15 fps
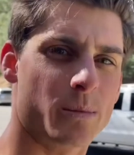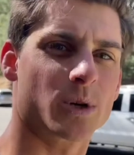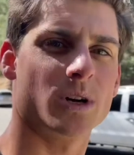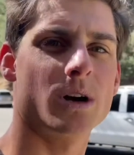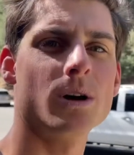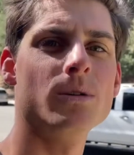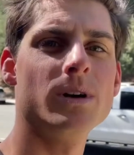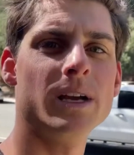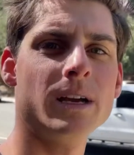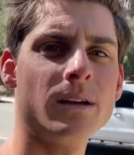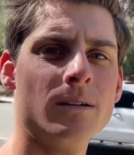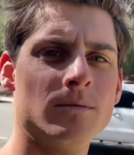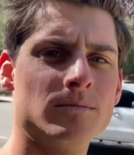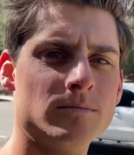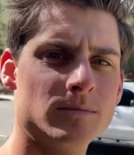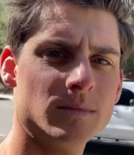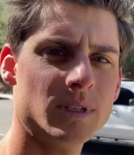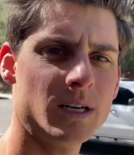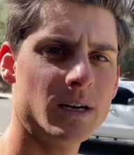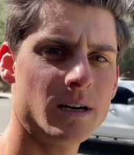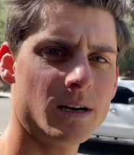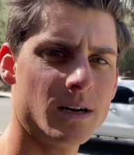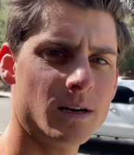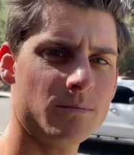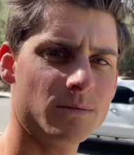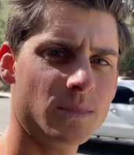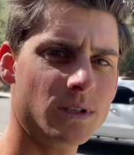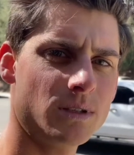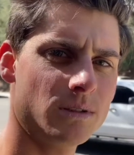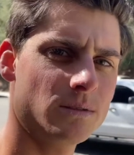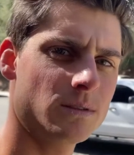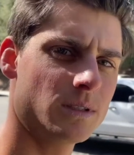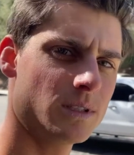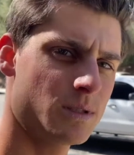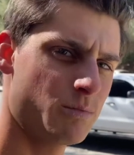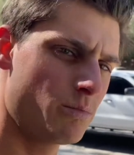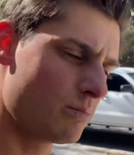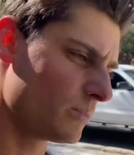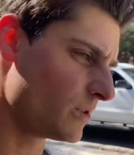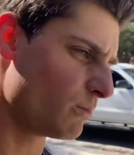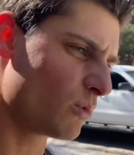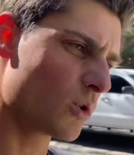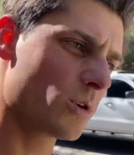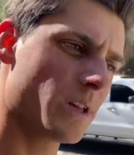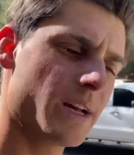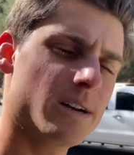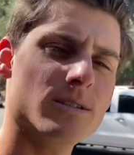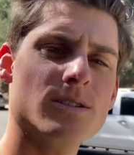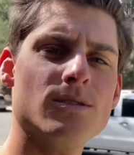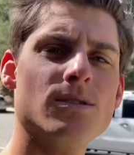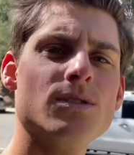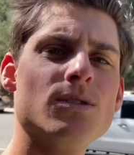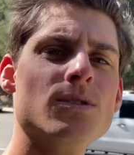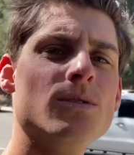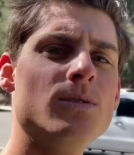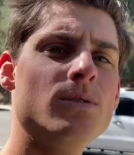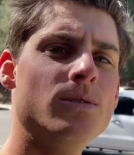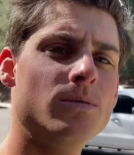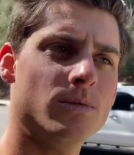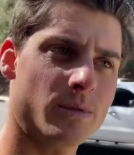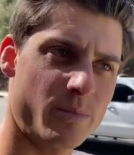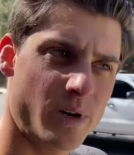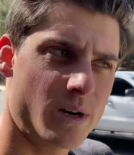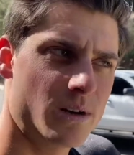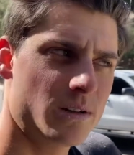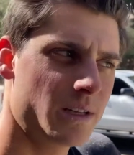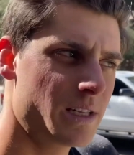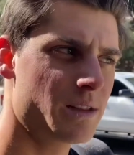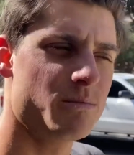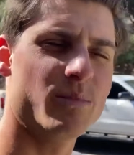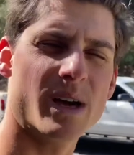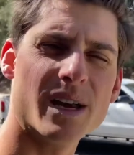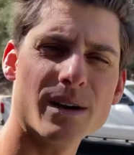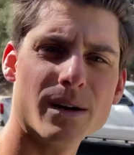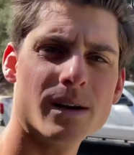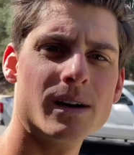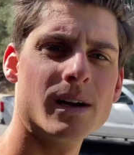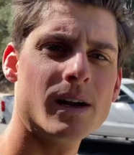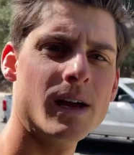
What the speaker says: coating. The more layers you do, apparently the better,